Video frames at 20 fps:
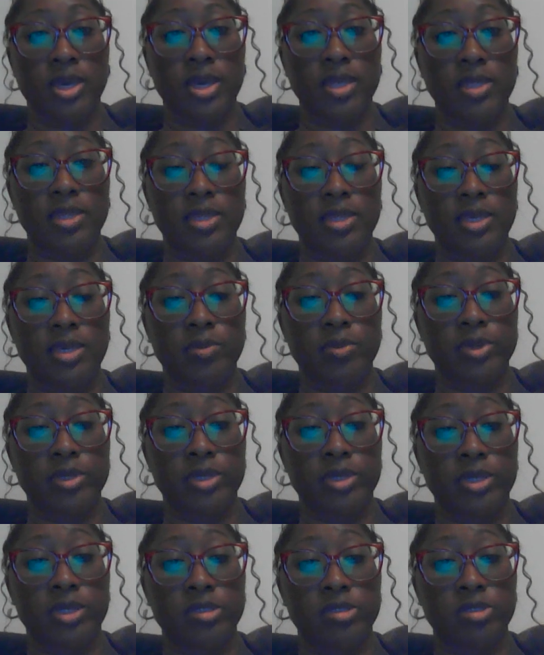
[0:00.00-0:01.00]
and then
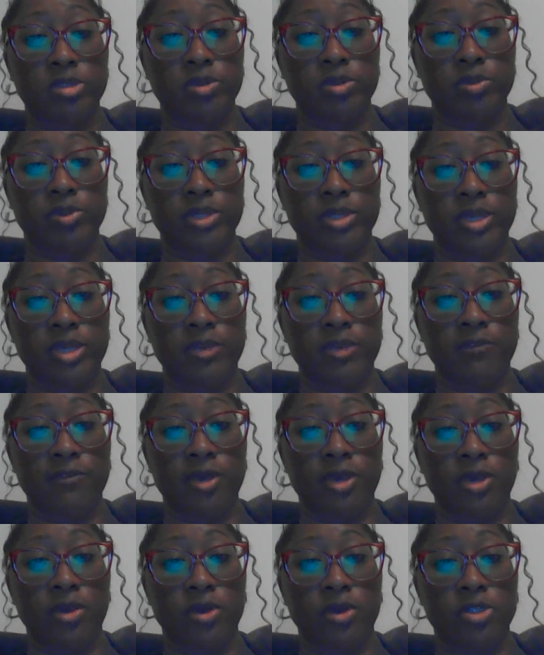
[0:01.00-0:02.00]
begins to believe
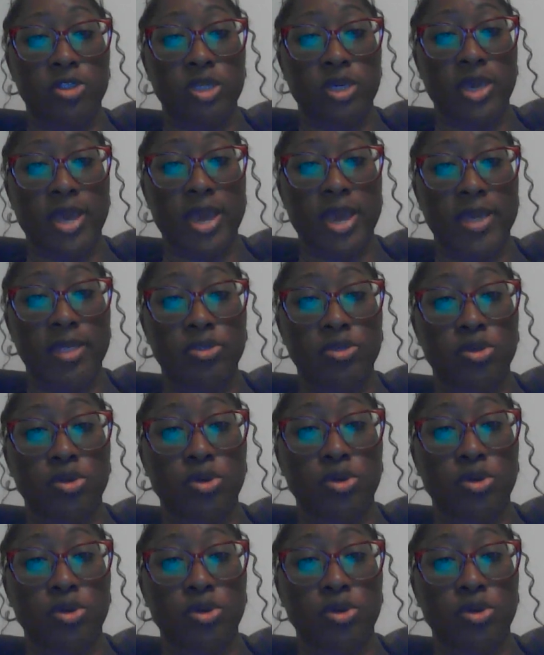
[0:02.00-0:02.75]
he or she has